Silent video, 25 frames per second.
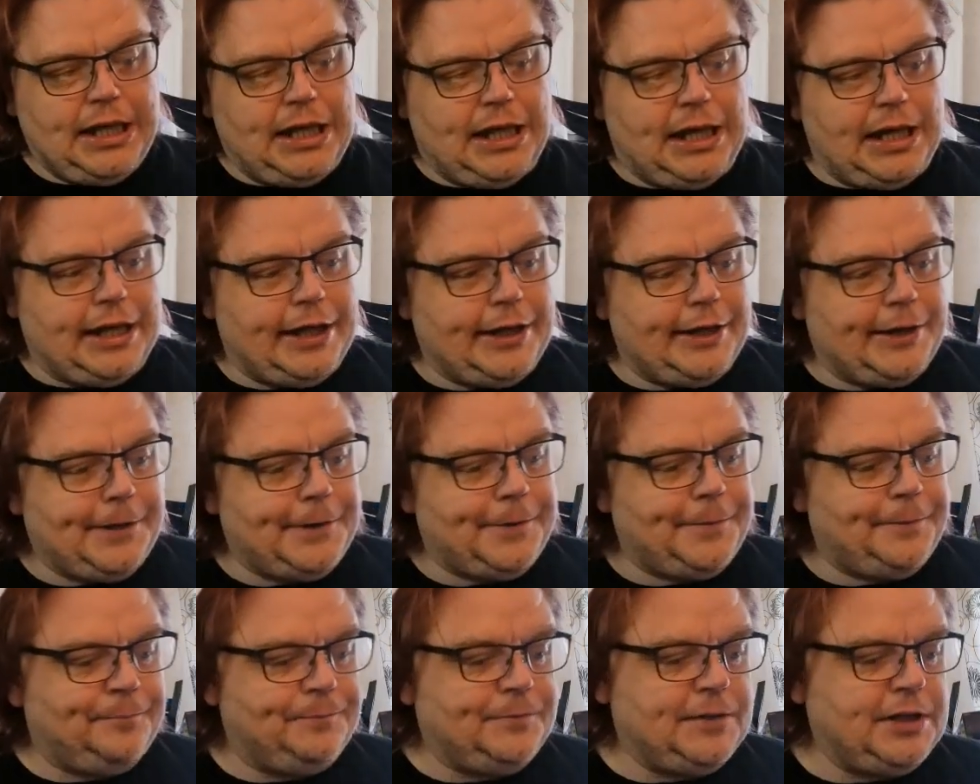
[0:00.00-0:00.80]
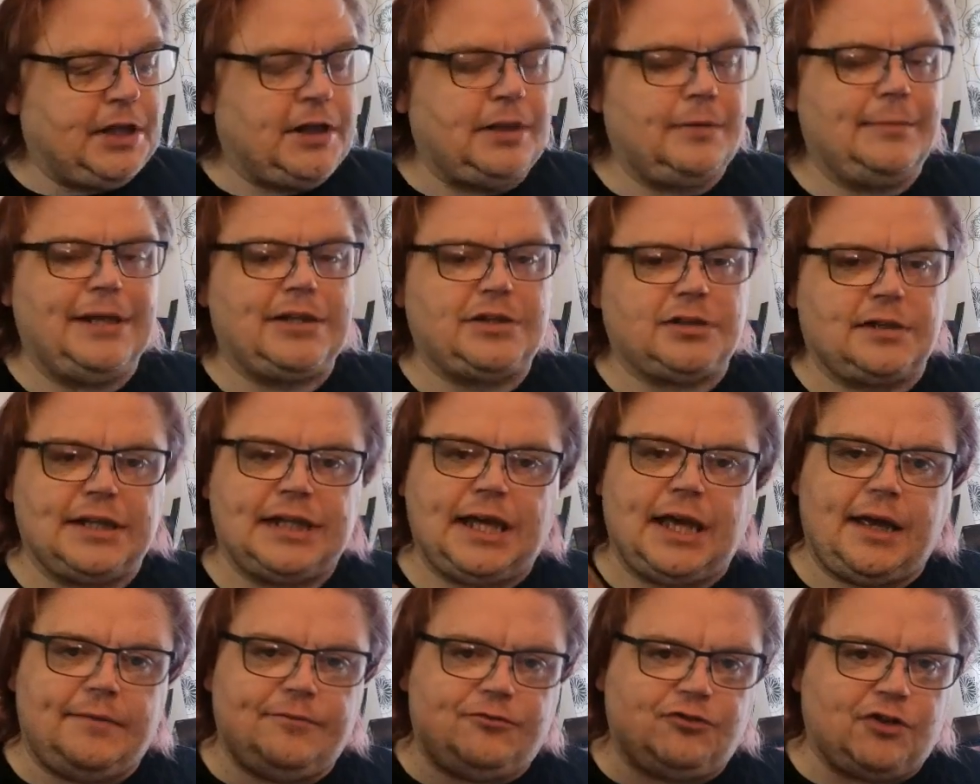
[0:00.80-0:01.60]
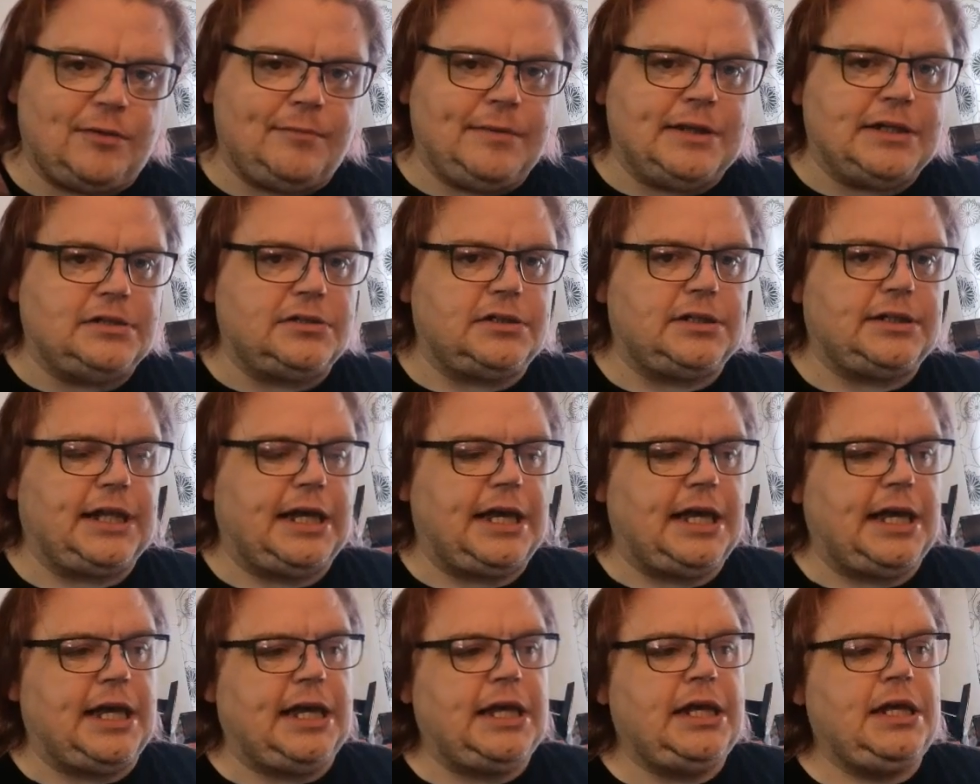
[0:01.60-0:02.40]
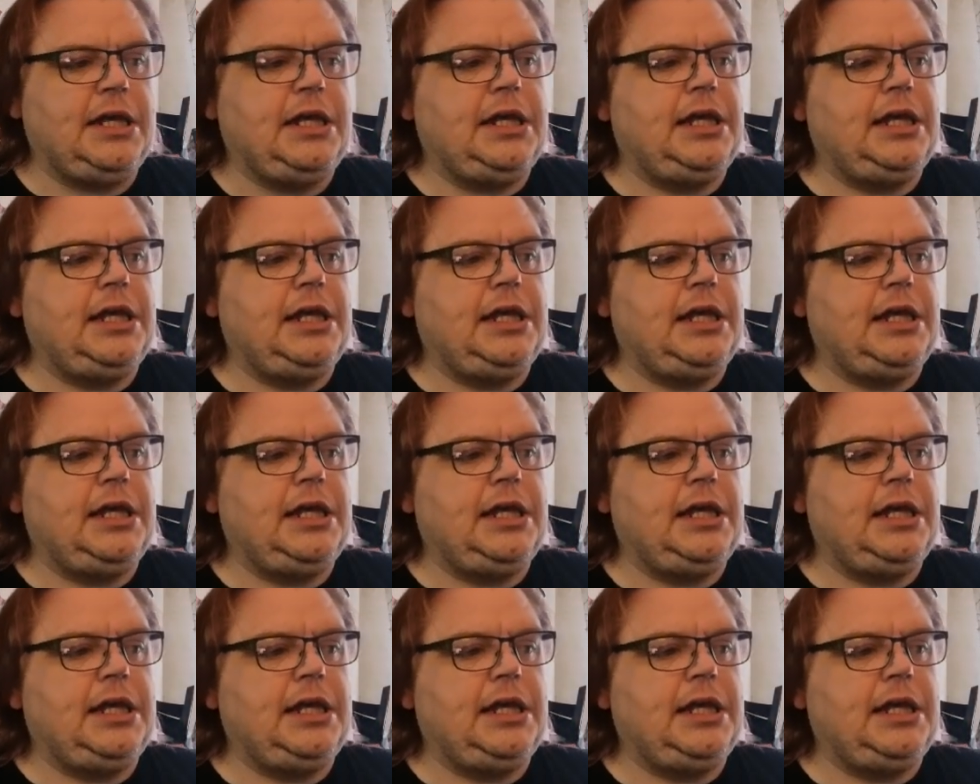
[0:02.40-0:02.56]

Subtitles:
They make sure they get 3 meals a day